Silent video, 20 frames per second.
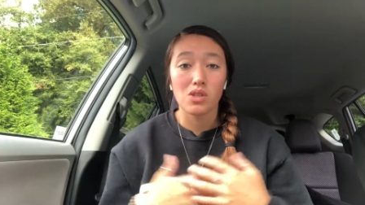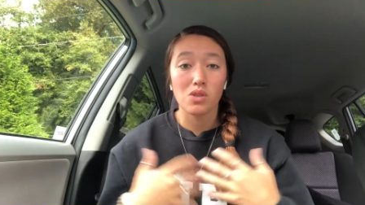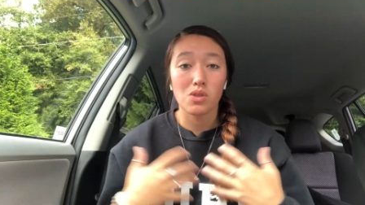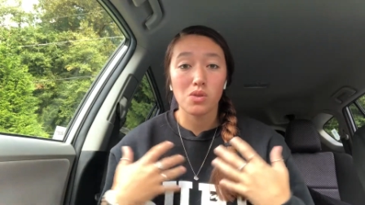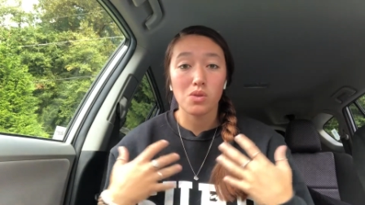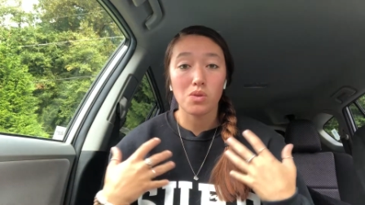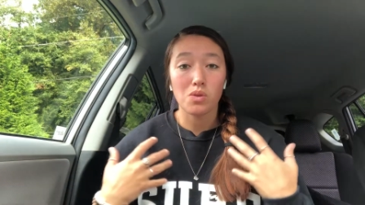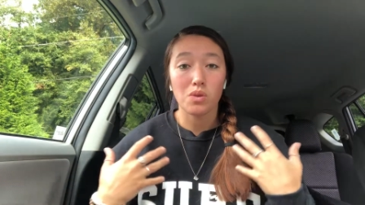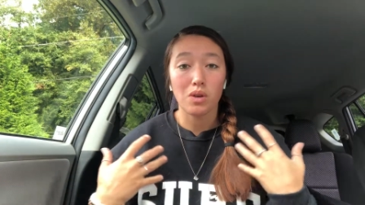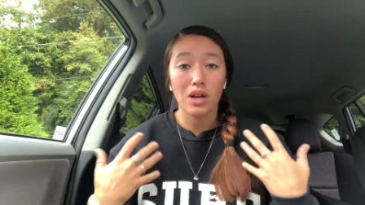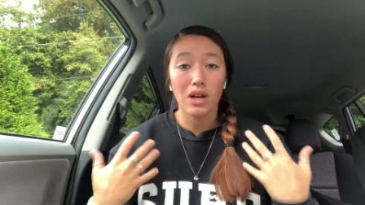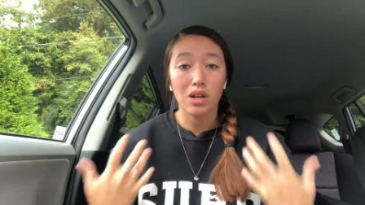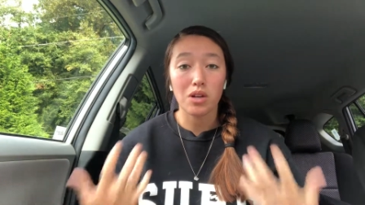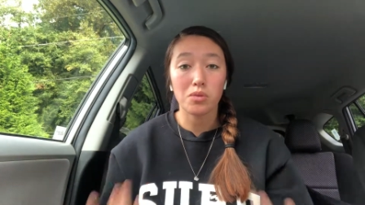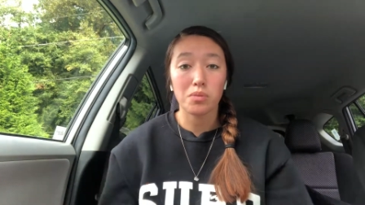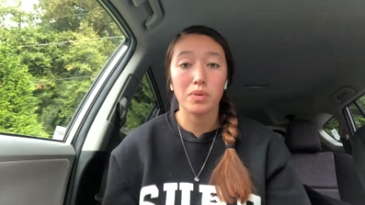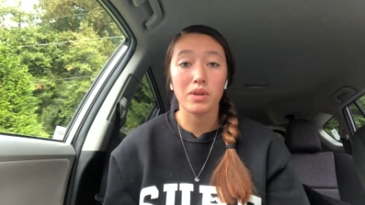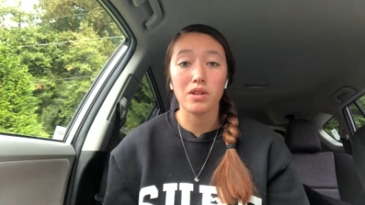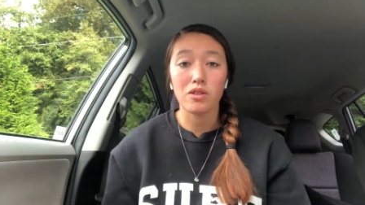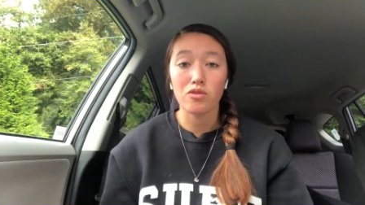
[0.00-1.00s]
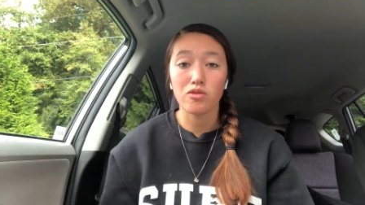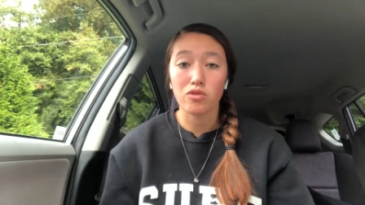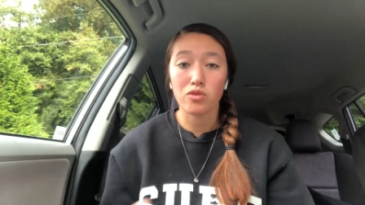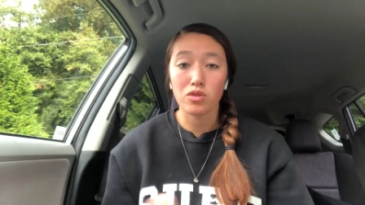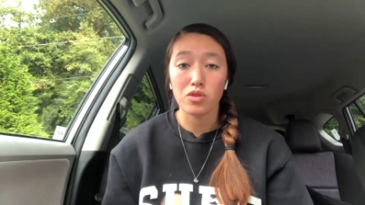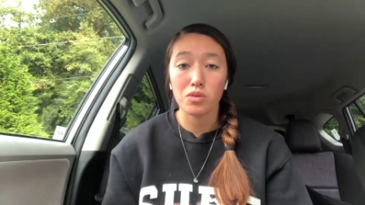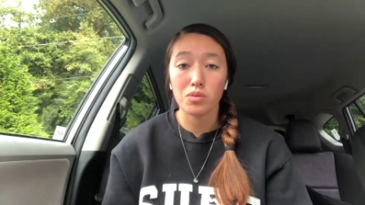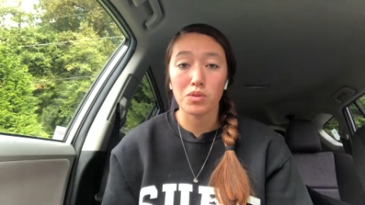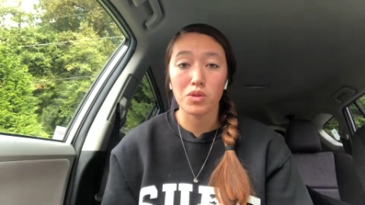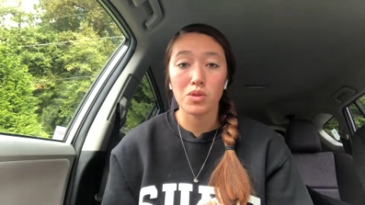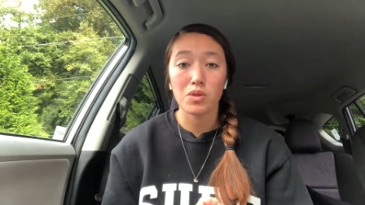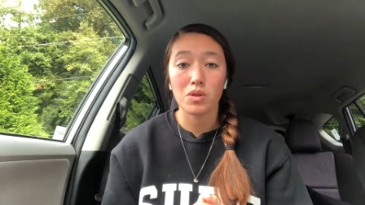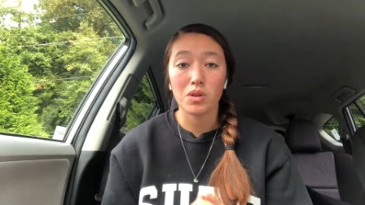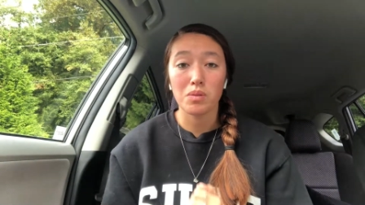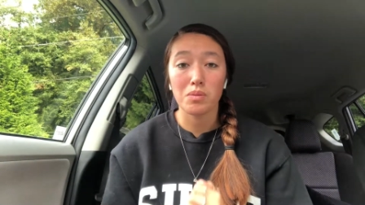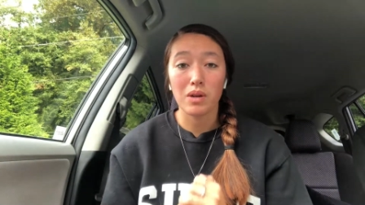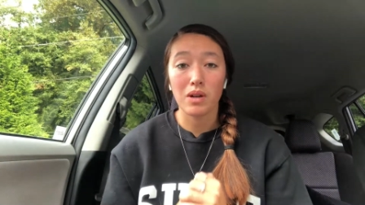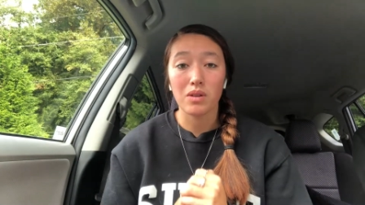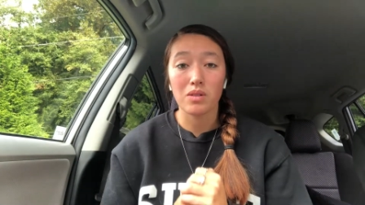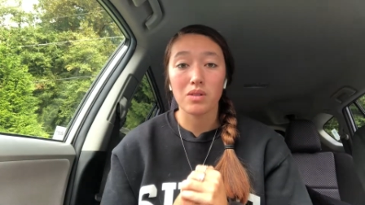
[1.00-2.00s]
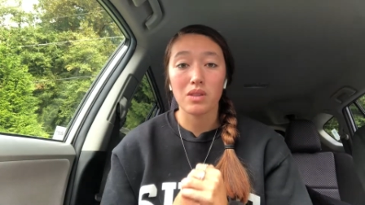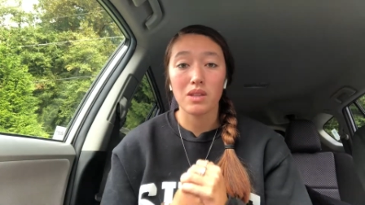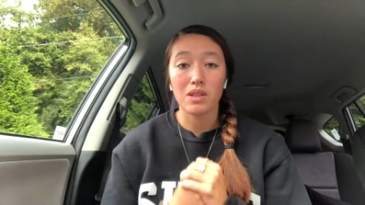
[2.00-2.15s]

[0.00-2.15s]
to help inform you about